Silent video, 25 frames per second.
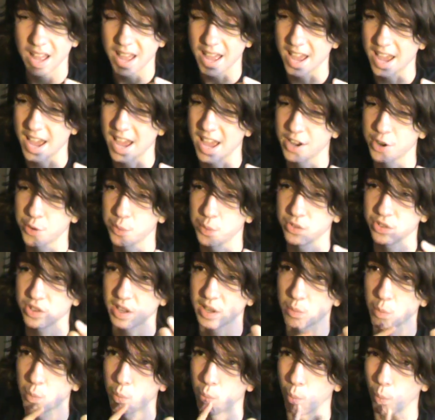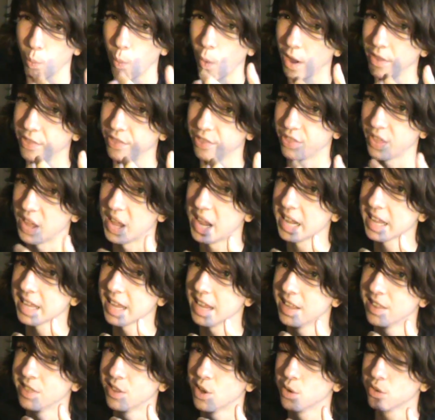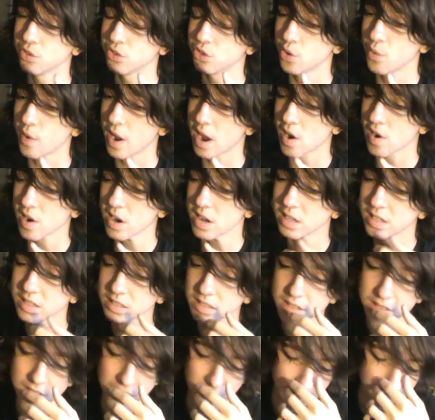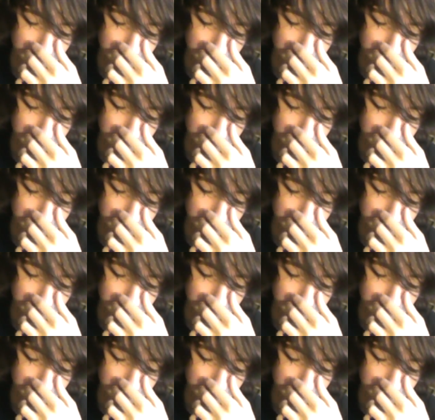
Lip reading: and it was, like, one thing in those 2 areas,